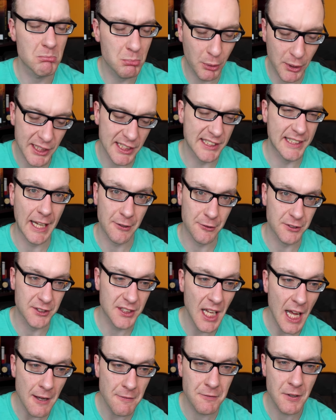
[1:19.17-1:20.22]
pretty standard
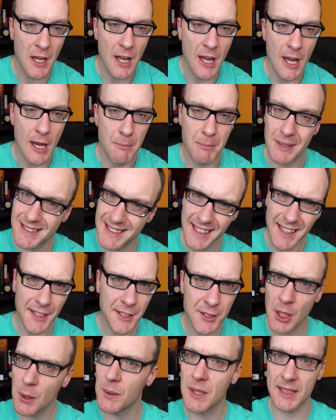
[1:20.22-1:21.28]
stuff, but
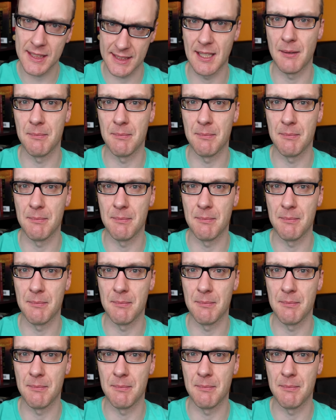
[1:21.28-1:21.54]
Dylan noticed